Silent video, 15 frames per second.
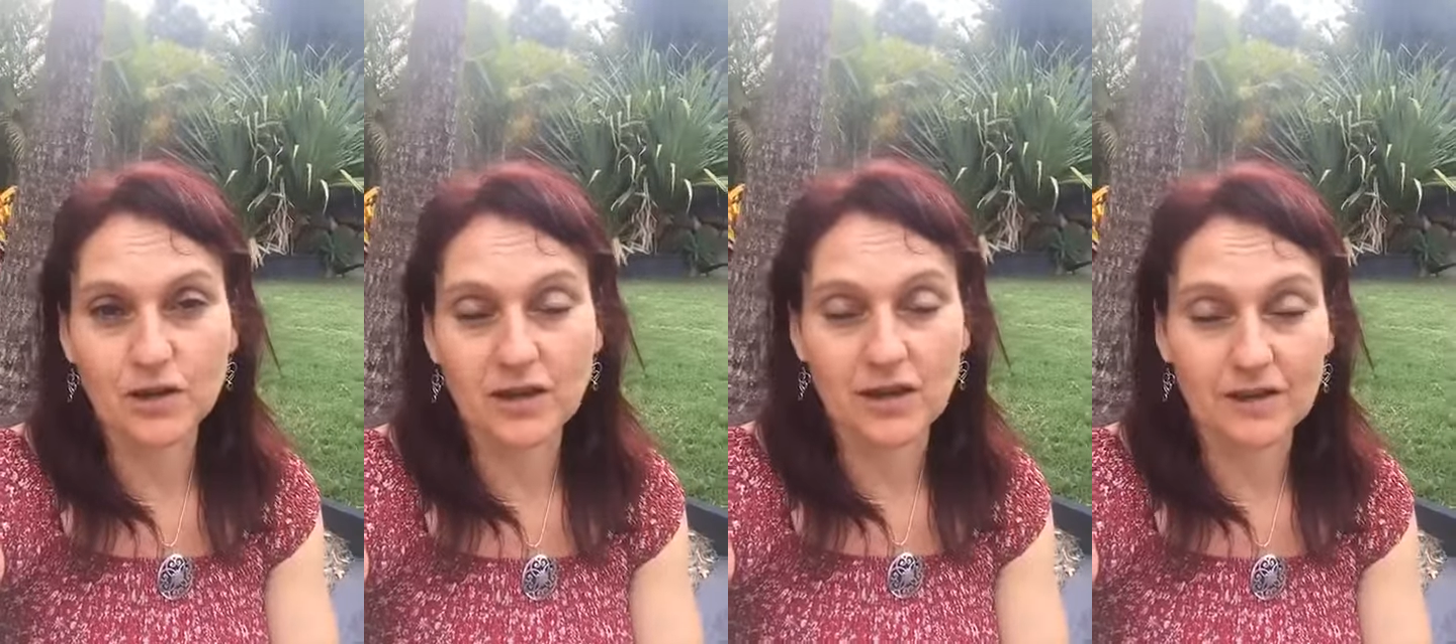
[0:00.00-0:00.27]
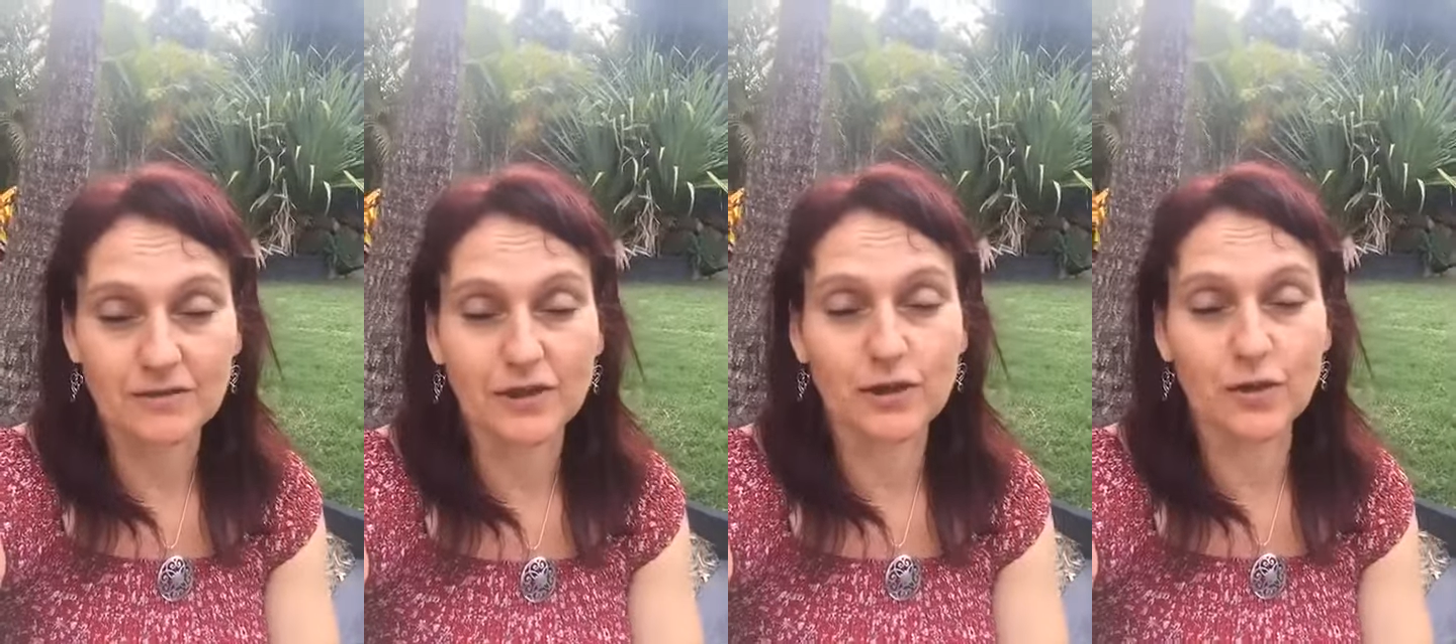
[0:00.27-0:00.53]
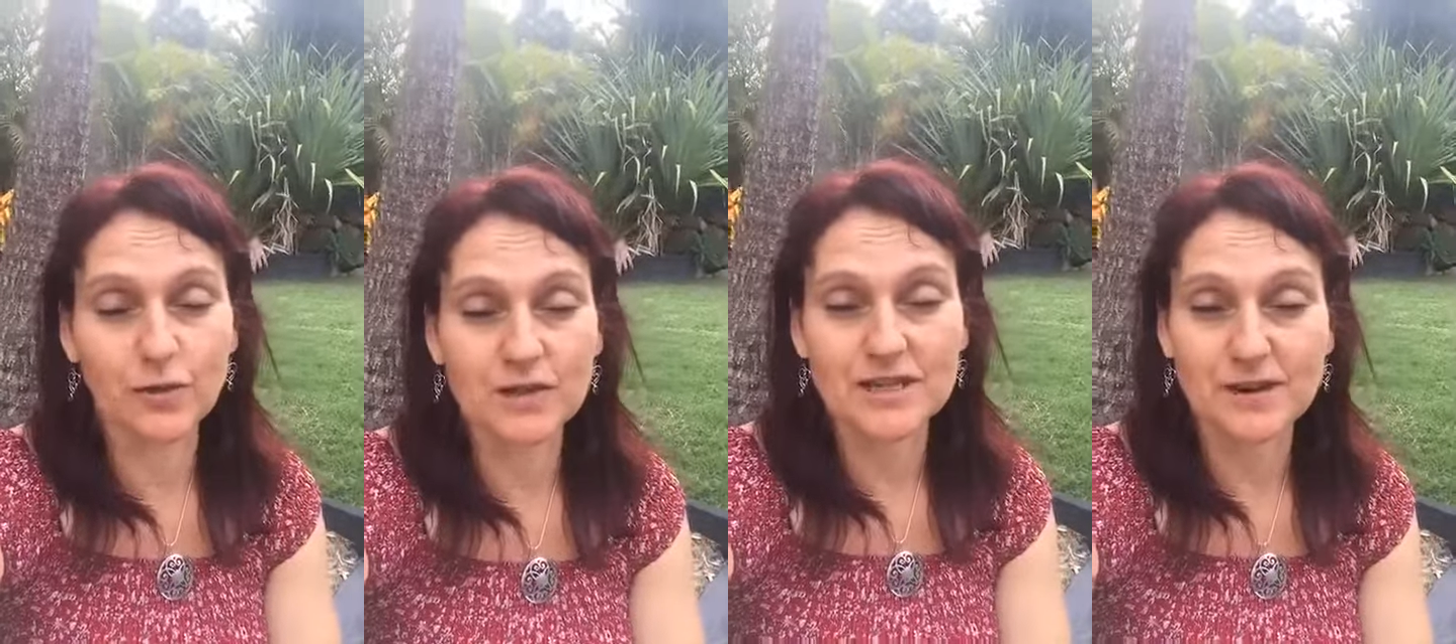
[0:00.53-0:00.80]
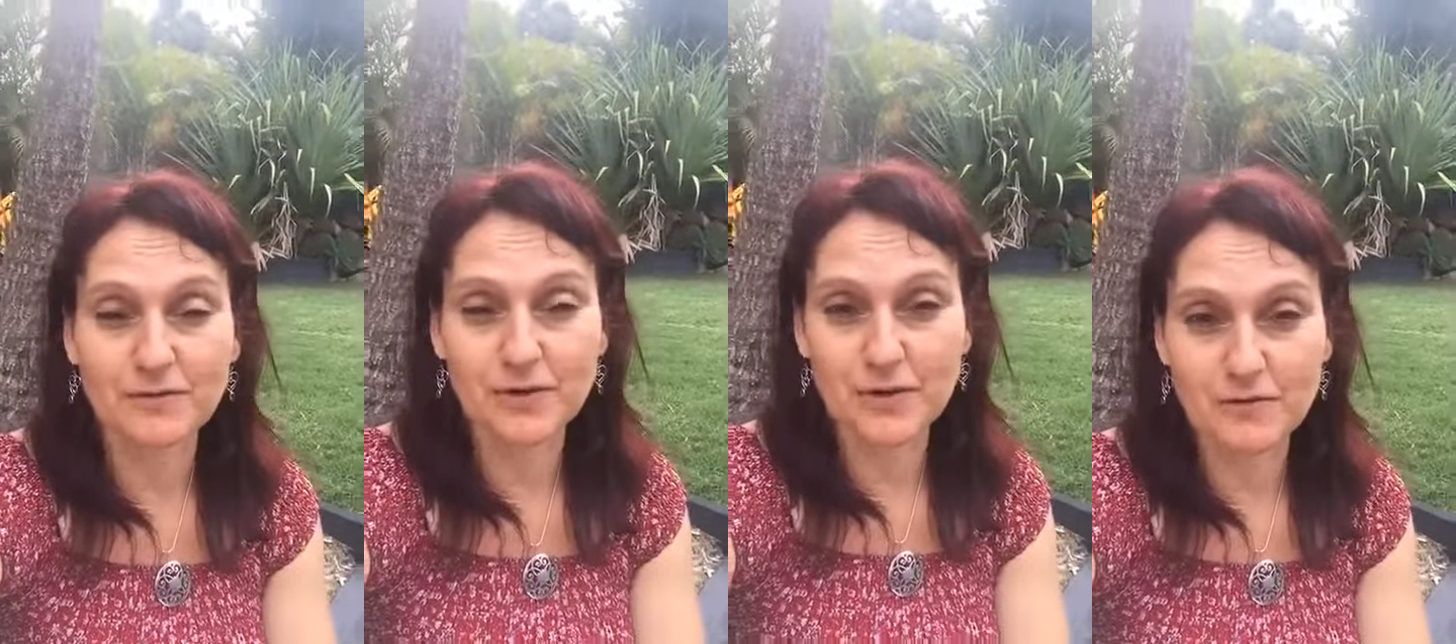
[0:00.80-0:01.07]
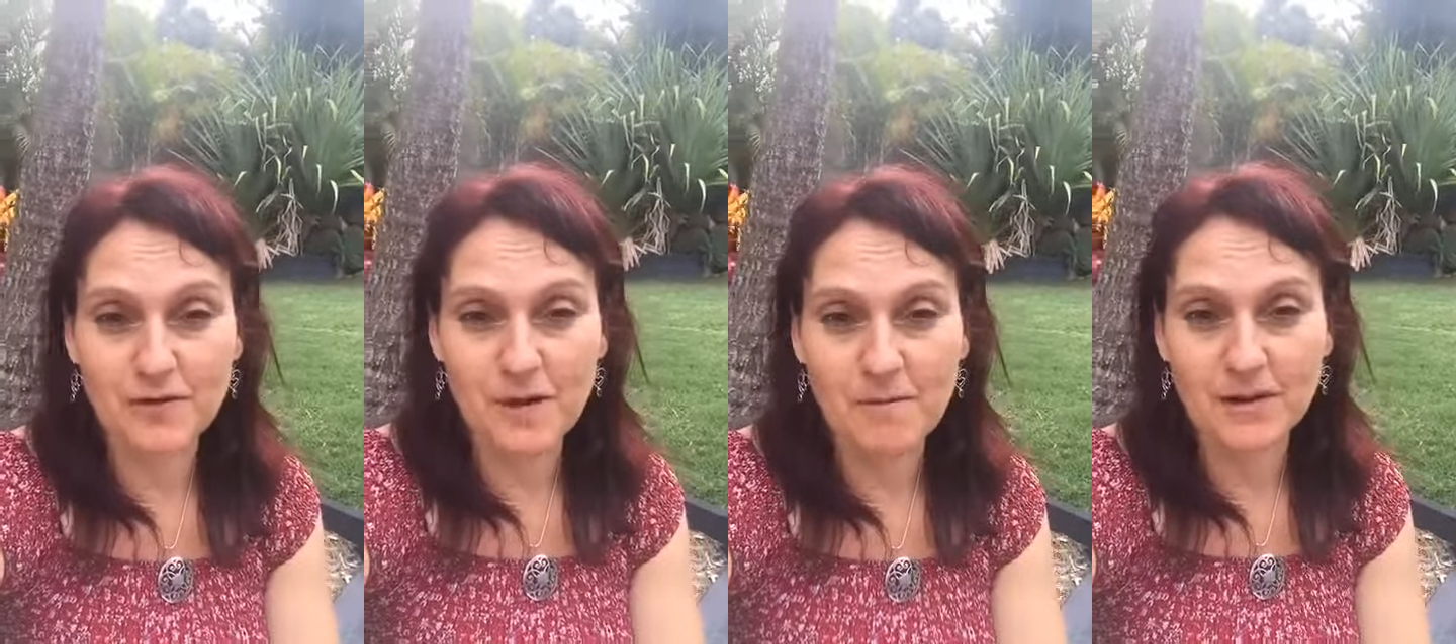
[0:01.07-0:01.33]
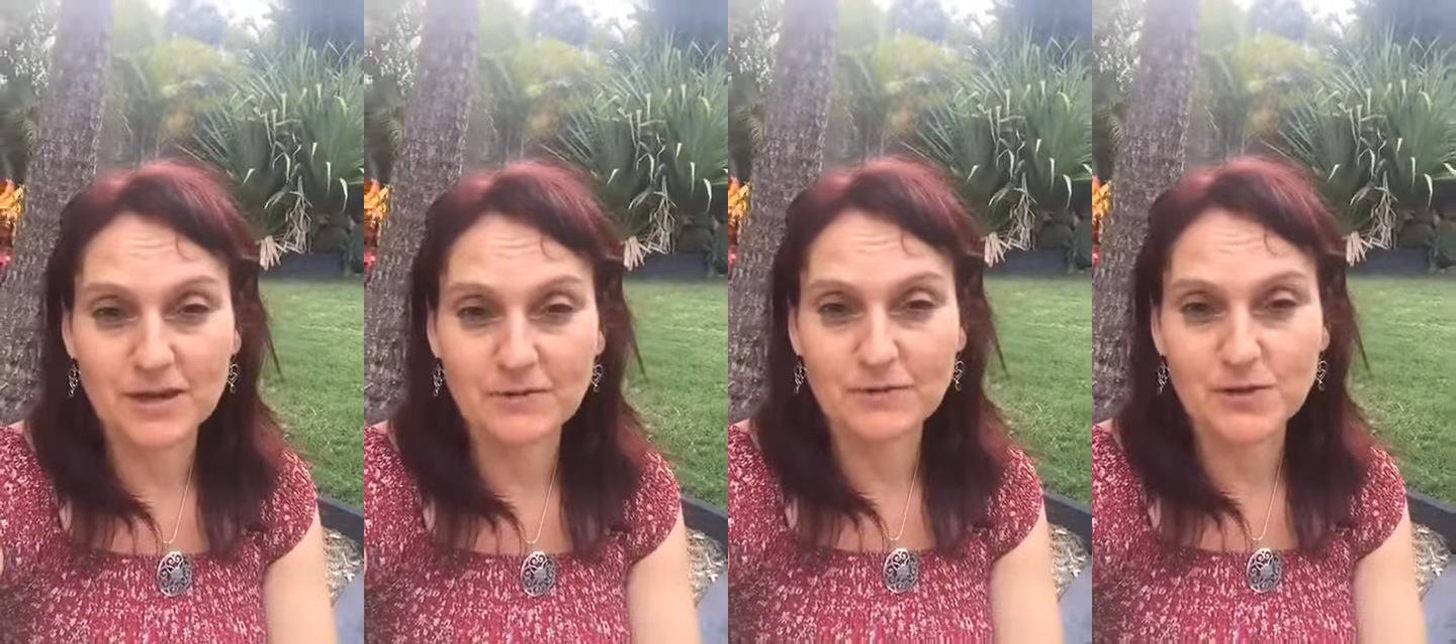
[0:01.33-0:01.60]
having looked after the
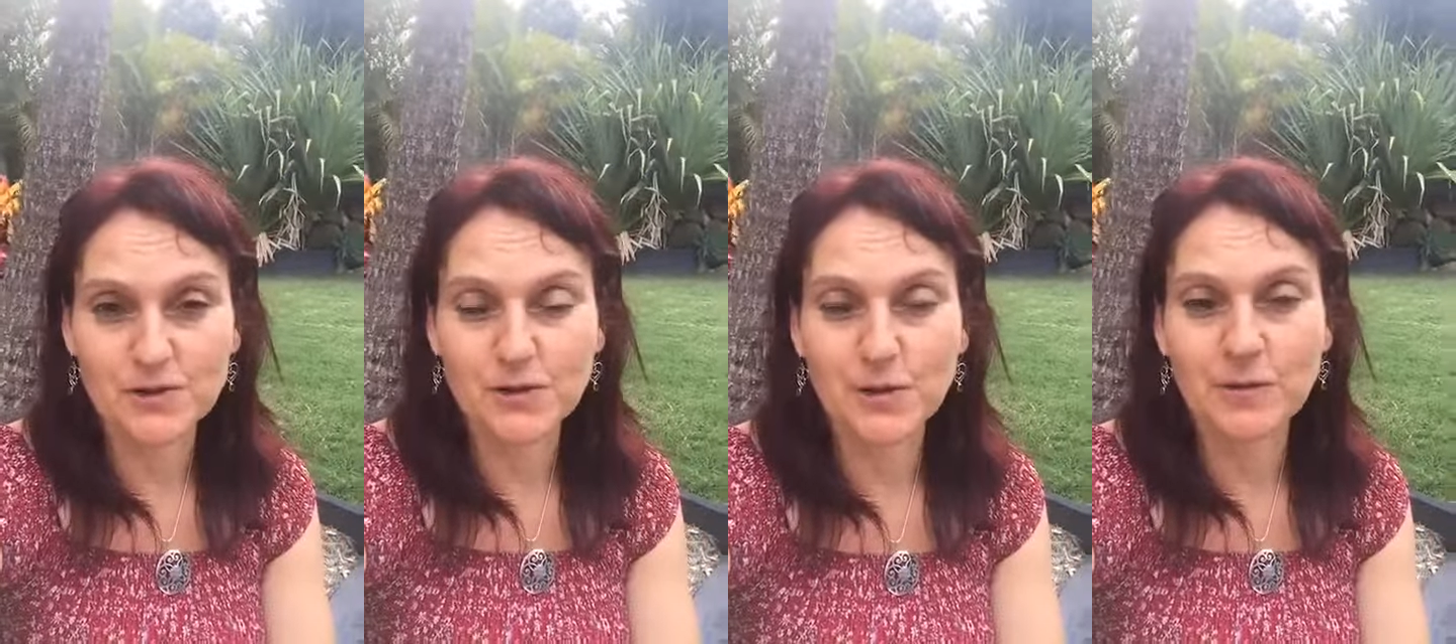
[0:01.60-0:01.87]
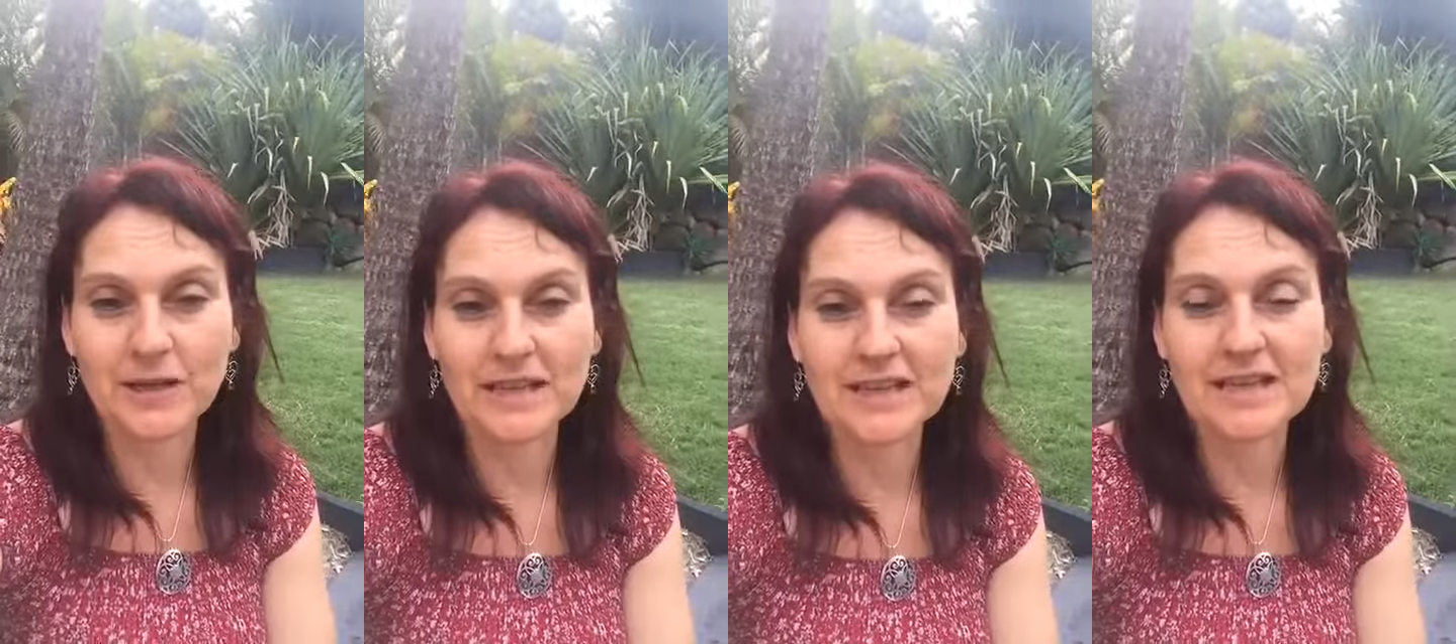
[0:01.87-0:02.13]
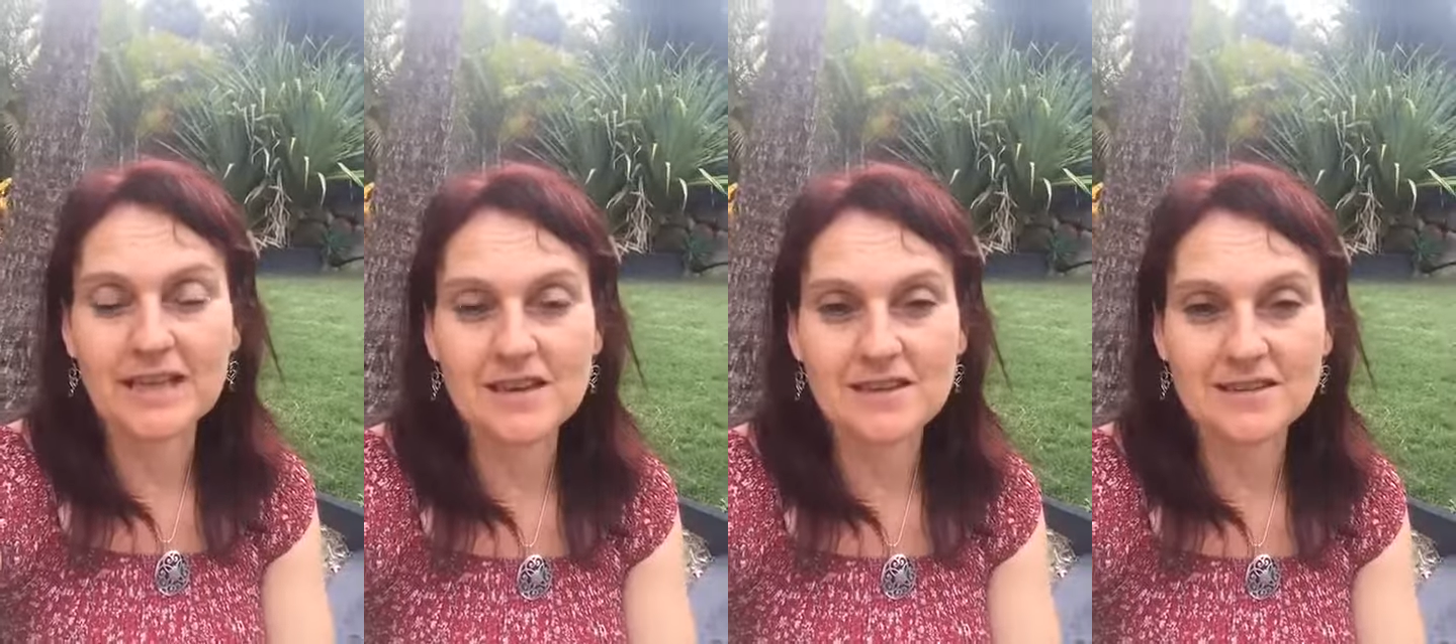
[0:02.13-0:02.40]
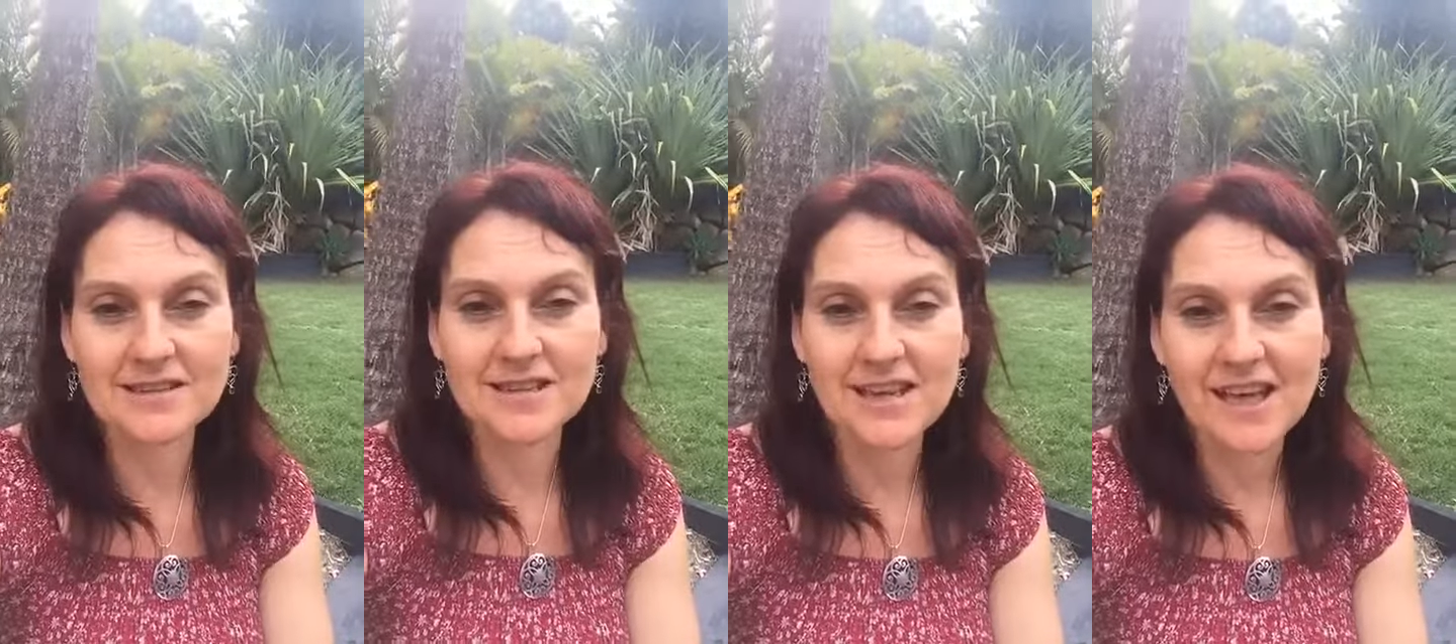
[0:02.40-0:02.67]
family for so many years